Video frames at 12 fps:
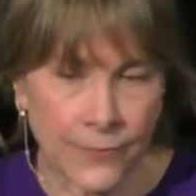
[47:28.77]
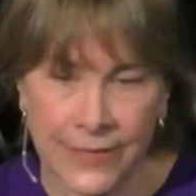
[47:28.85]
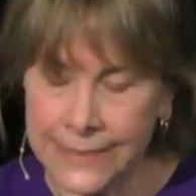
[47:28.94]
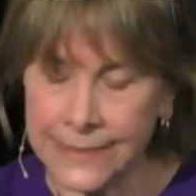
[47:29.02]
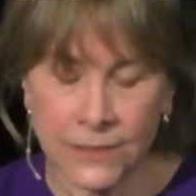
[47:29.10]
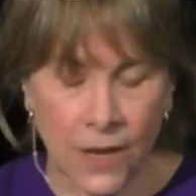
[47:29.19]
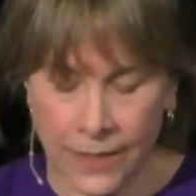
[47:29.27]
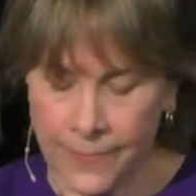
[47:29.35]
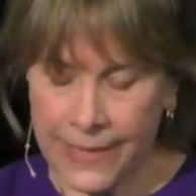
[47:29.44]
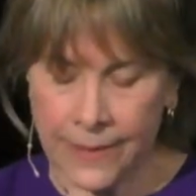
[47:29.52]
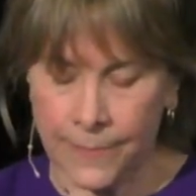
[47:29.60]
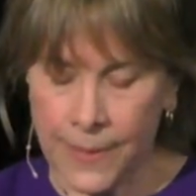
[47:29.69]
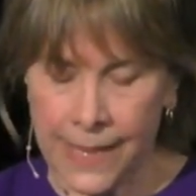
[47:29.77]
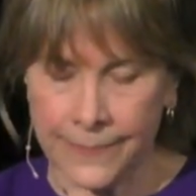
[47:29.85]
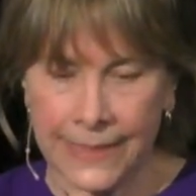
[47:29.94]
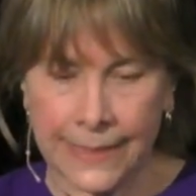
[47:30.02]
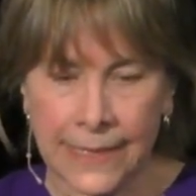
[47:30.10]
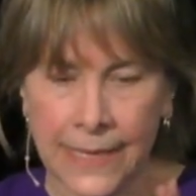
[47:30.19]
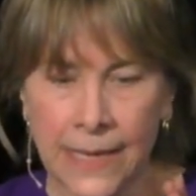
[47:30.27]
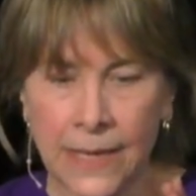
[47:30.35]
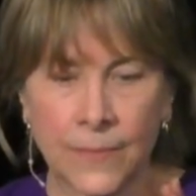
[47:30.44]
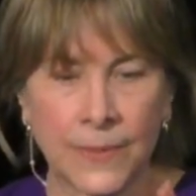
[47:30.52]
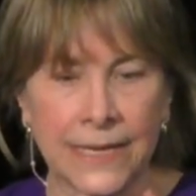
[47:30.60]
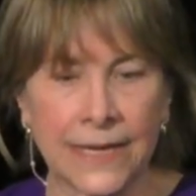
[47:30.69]
We didn't talk about embalming,
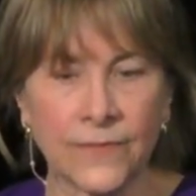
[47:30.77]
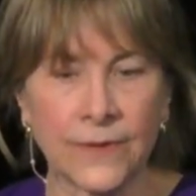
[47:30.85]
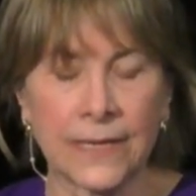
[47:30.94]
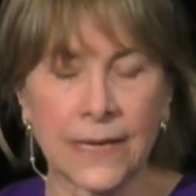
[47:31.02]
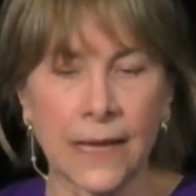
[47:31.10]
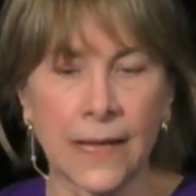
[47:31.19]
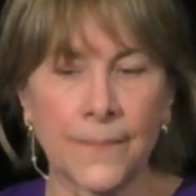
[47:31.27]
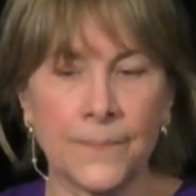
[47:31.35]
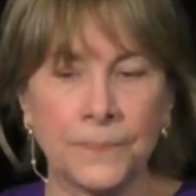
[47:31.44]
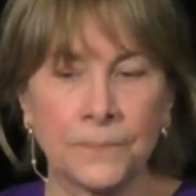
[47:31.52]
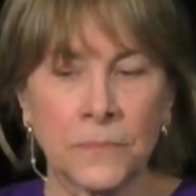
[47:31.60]
but even um,